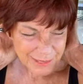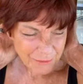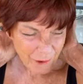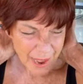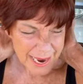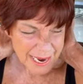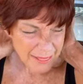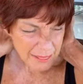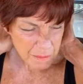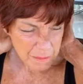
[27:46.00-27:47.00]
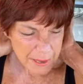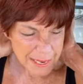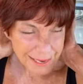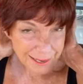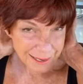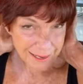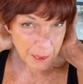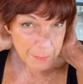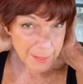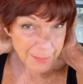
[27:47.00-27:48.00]
and right in the middle,
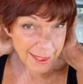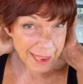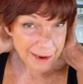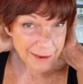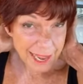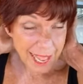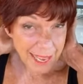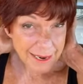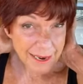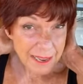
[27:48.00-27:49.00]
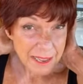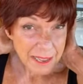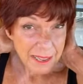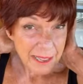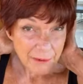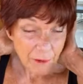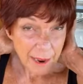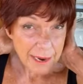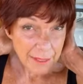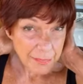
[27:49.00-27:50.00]
up in the hairline,
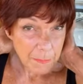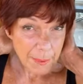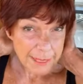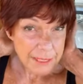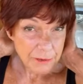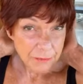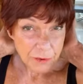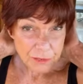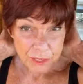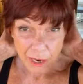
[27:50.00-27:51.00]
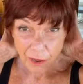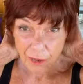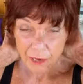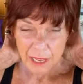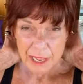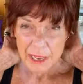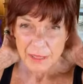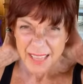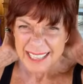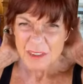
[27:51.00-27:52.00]
right at the base of your skull,
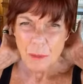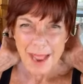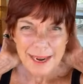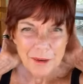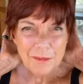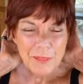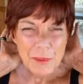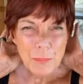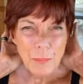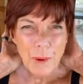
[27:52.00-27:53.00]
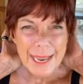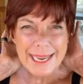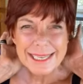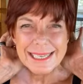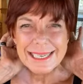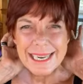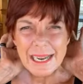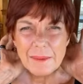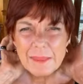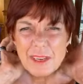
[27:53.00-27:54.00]
that's right over the
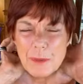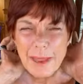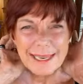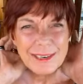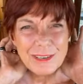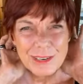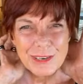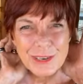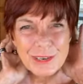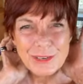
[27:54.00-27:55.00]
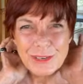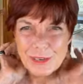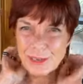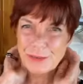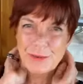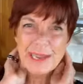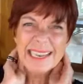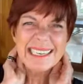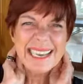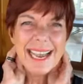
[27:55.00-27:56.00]
brainstem. And you may choose to
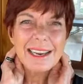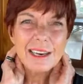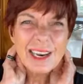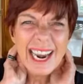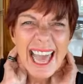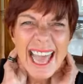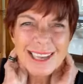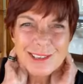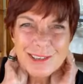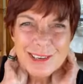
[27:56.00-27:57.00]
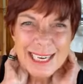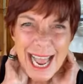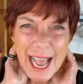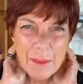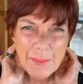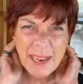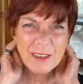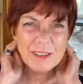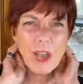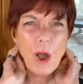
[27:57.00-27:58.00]
take a little extra time
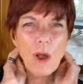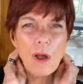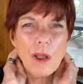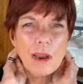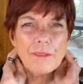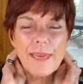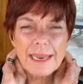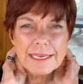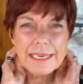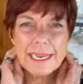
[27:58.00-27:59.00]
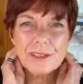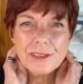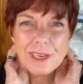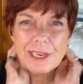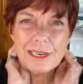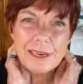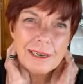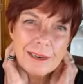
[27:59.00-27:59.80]
because all of that tension